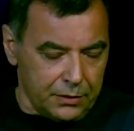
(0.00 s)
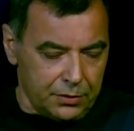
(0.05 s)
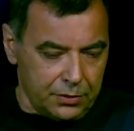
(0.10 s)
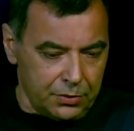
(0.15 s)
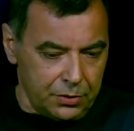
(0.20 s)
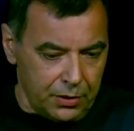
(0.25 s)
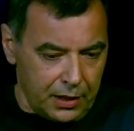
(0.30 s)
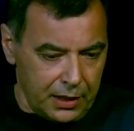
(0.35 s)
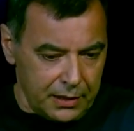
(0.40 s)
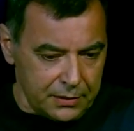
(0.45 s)

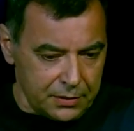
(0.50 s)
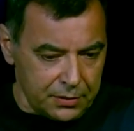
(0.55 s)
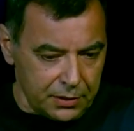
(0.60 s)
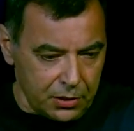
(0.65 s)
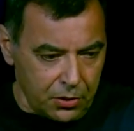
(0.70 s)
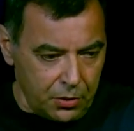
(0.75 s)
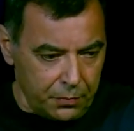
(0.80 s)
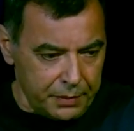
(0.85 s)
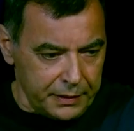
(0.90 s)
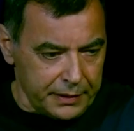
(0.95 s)
to answer a
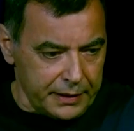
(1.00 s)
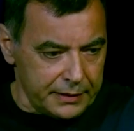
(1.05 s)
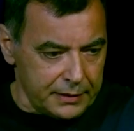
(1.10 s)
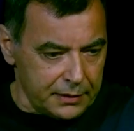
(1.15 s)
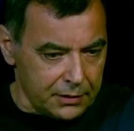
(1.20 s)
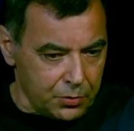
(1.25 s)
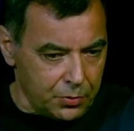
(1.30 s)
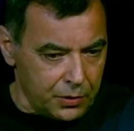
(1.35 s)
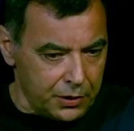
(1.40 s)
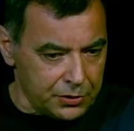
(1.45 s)

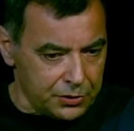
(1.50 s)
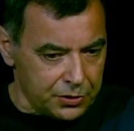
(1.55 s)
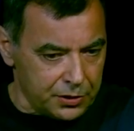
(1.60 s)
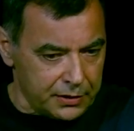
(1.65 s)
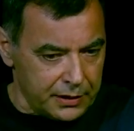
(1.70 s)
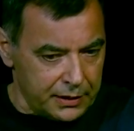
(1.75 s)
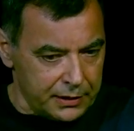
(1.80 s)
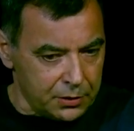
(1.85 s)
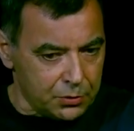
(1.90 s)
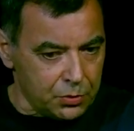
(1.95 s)
complicated
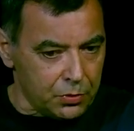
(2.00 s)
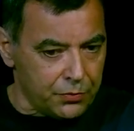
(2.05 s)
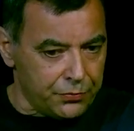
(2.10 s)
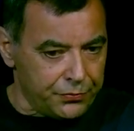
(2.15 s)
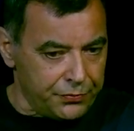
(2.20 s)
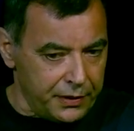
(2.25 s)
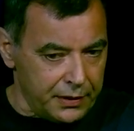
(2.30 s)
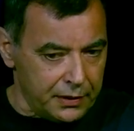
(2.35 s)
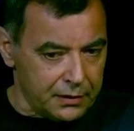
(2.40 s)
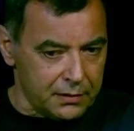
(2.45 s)
question and it will
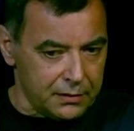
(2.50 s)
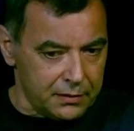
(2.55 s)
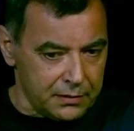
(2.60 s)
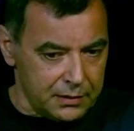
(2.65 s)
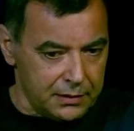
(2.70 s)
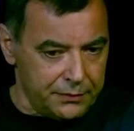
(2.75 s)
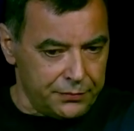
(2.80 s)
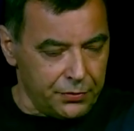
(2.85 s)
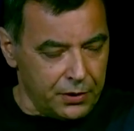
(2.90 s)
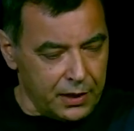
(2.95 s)
fail,
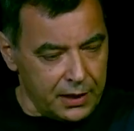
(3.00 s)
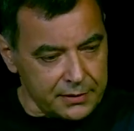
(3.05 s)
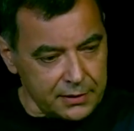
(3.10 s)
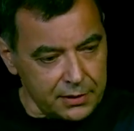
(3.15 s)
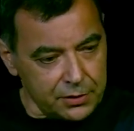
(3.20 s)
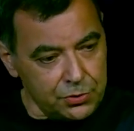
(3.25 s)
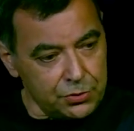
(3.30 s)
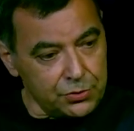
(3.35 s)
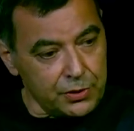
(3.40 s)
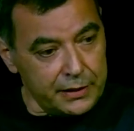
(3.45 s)
if you ask
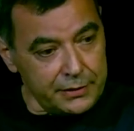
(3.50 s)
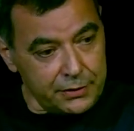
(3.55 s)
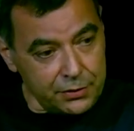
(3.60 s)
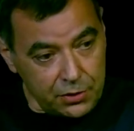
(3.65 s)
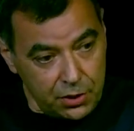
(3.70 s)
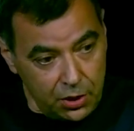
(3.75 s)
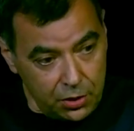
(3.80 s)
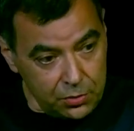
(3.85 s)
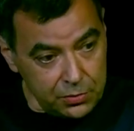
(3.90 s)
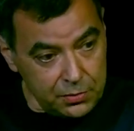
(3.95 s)
it to write
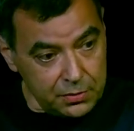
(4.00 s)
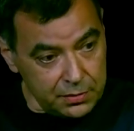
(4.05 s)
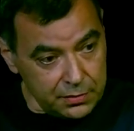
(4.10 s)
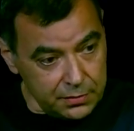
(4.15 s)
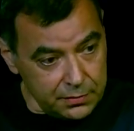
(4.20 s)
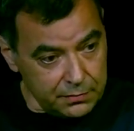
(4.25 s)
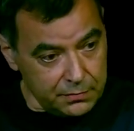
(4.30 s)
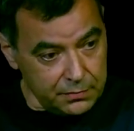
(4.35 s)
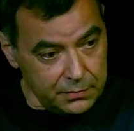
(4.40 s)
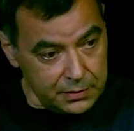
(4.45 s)
code,
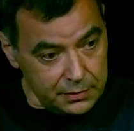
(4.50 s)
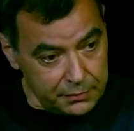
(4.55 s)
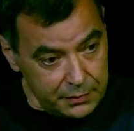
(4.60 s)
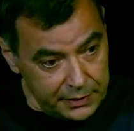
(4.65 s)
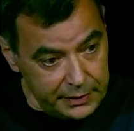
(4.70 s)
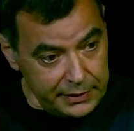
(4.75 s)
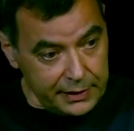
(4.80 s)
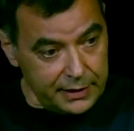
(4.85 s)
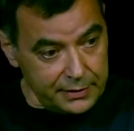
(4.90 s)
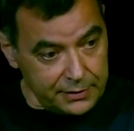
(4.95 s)
in
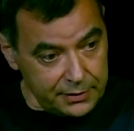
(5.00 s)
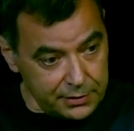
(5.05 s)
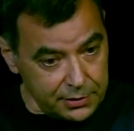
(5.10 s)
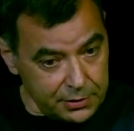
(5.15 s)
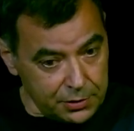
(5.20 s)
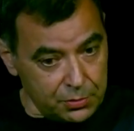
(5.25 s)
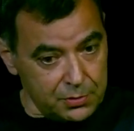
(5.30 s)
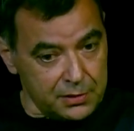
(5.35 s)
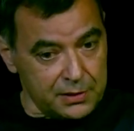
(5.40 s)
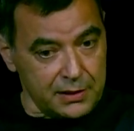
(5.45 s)
many cases,
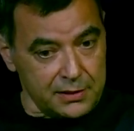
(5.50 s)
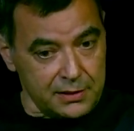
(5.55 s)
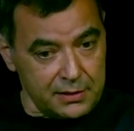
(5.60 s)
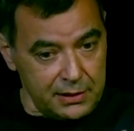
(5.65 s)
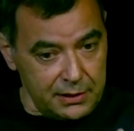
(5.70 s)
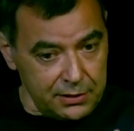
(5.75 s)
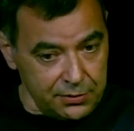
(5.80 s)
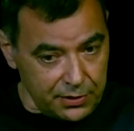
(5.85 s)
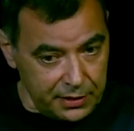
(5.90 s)
it will succeed